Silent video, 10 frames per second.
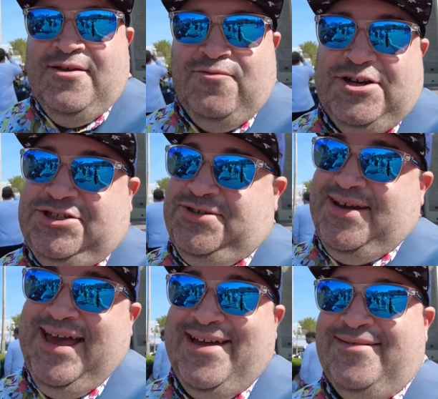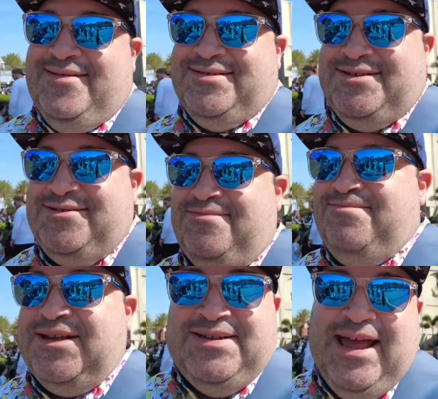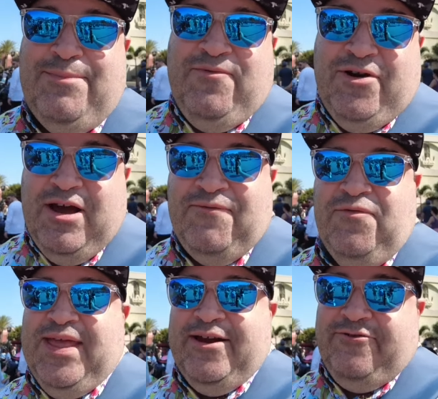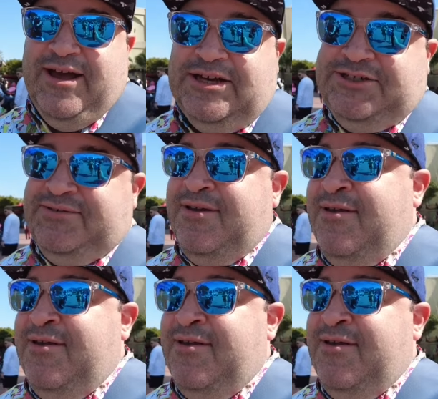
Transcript: Which, again, is, doesn't happen very often with that attraction.